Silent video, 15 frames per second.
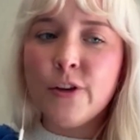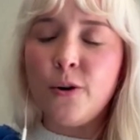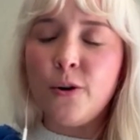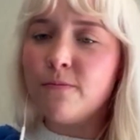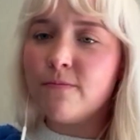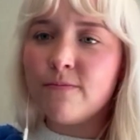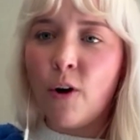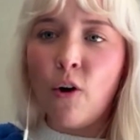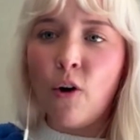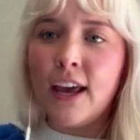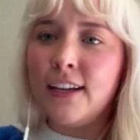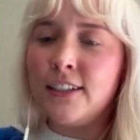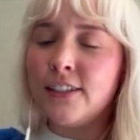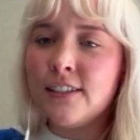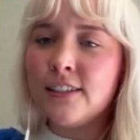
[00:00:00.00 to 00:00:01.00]
all
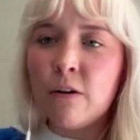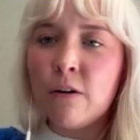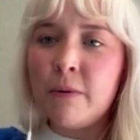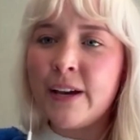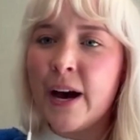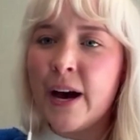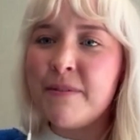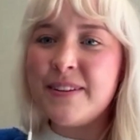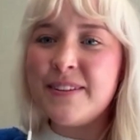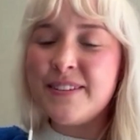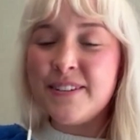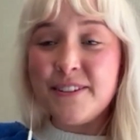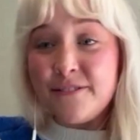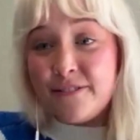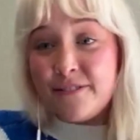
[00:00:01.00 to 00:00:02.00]
ages that will be coming to
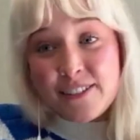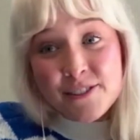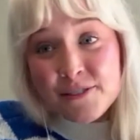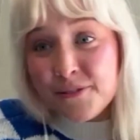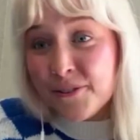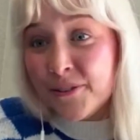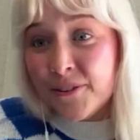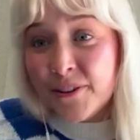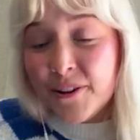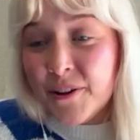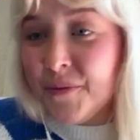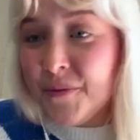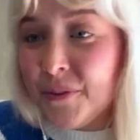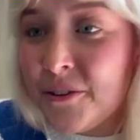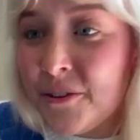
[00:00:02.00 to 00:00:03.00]
the festival,
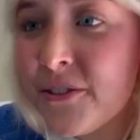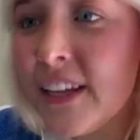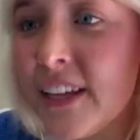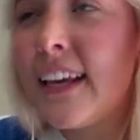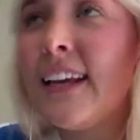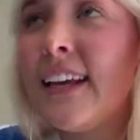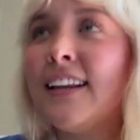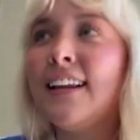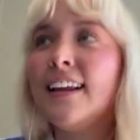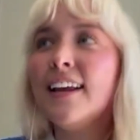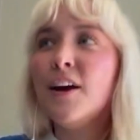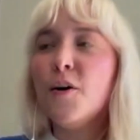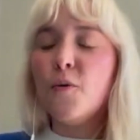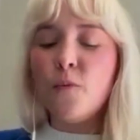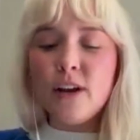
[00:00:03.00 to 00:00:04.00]
and just thinking
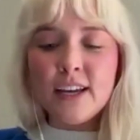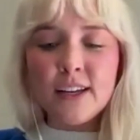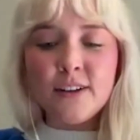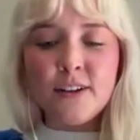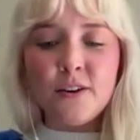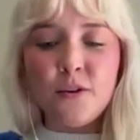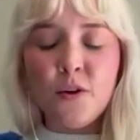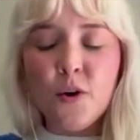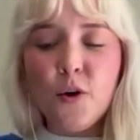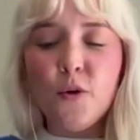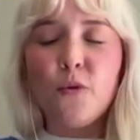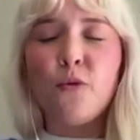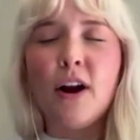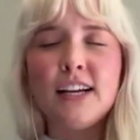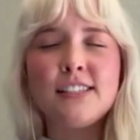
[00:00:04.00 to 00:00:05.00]
we can
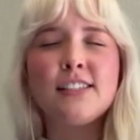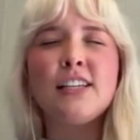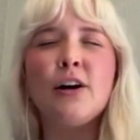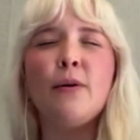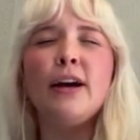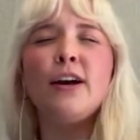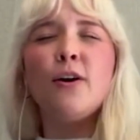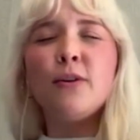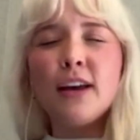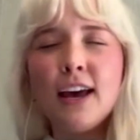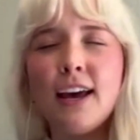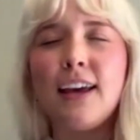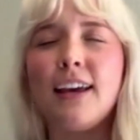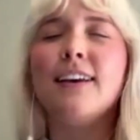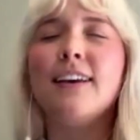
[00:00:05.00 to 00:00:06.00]
rest knowing, okay,